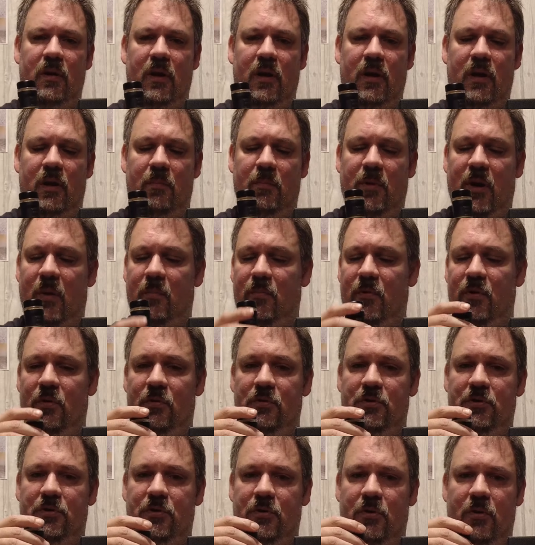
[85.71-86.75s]
I'm
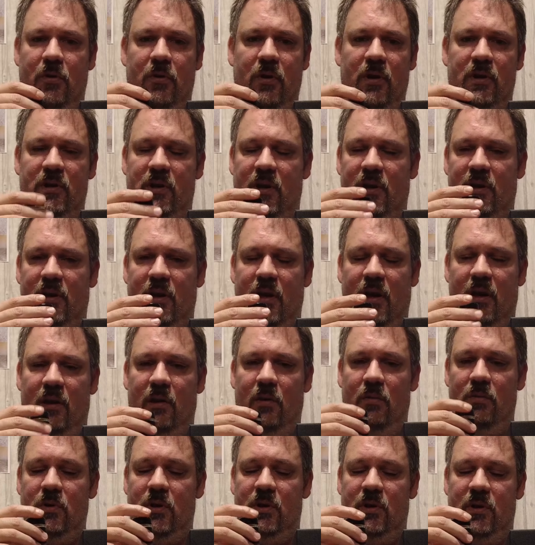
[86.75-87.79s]
not sure exactly how
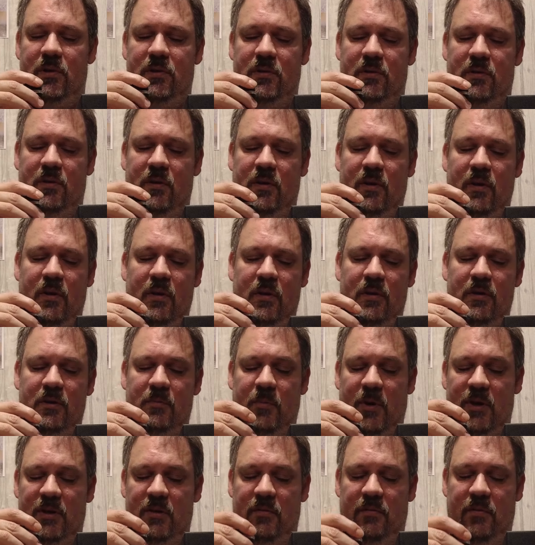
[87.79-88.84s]
long, it doesn't
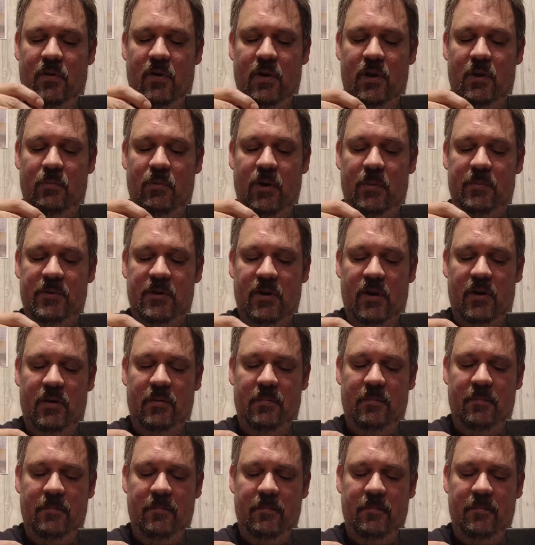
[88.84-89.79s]
specify on the website.